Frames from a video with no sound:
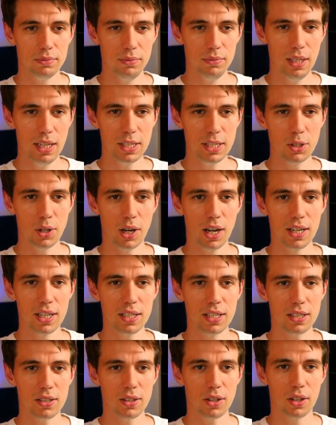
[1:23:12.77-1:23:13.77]
Is
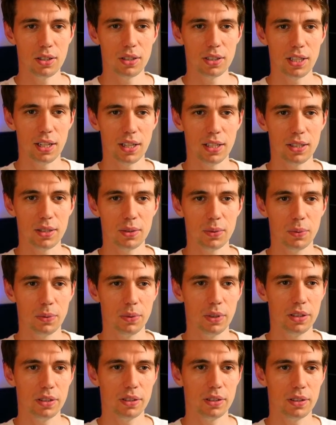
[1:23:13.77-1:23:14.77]
Johannes content
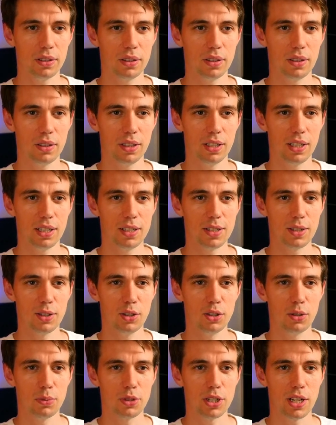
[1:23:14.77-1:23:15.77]
with his
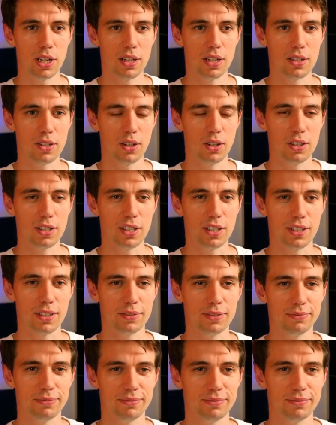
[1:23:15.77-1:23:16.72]
YouTube channel's content?